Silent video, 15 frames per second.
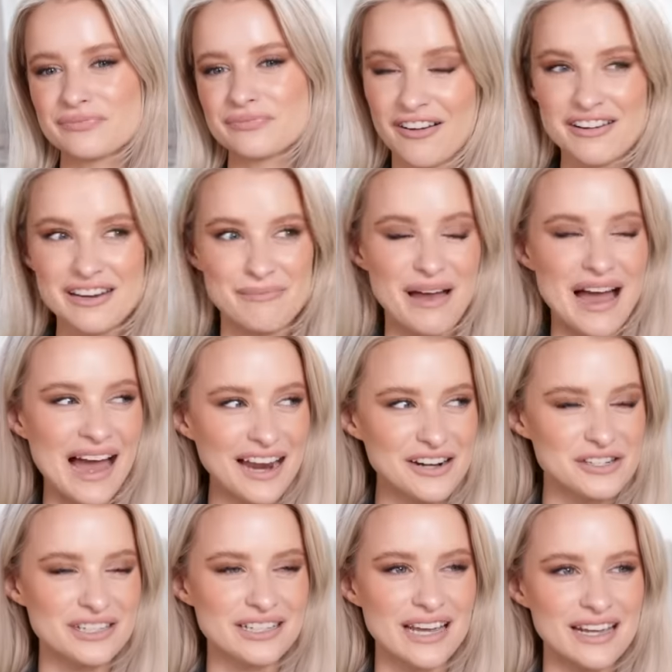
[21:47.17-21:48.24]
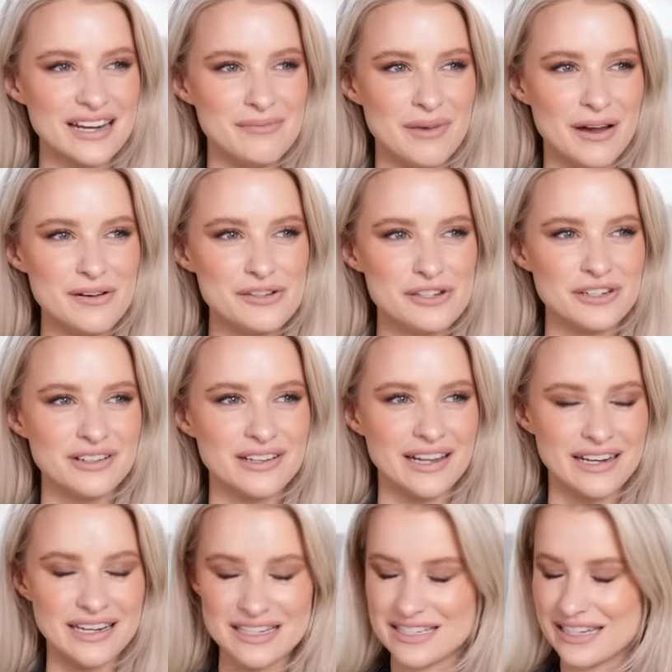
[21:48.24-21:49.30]
God, I'm actually getting emotional.
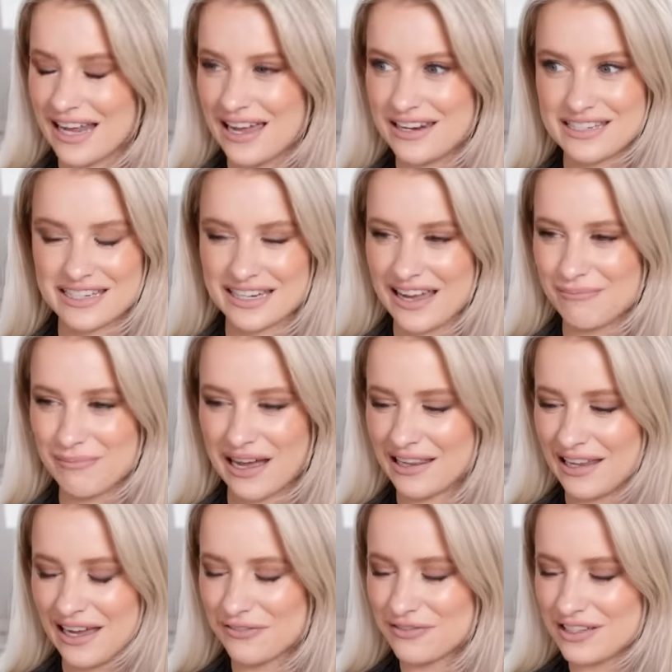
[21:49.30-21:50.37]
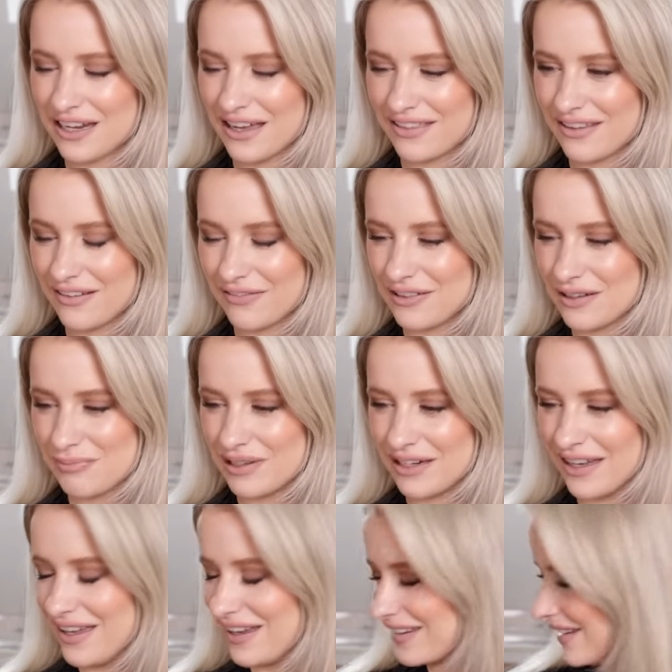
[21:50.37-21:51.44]
I need to get to get my life together,
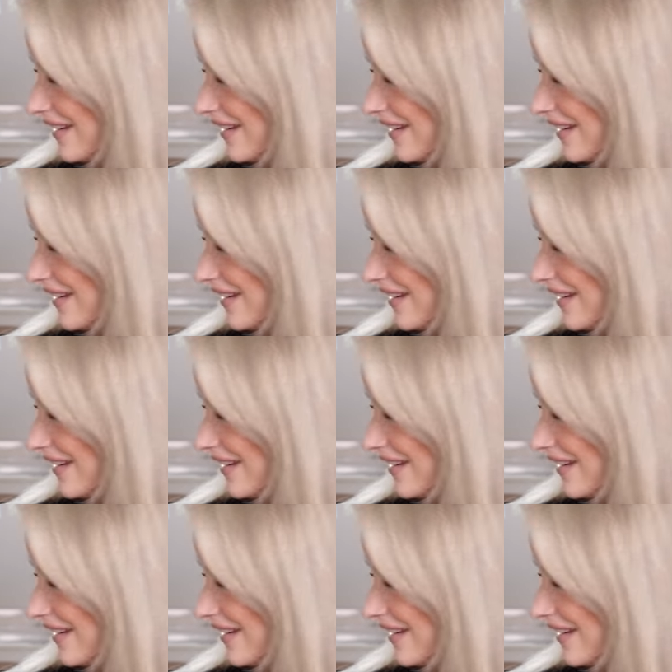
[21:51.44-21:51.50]
flipping it,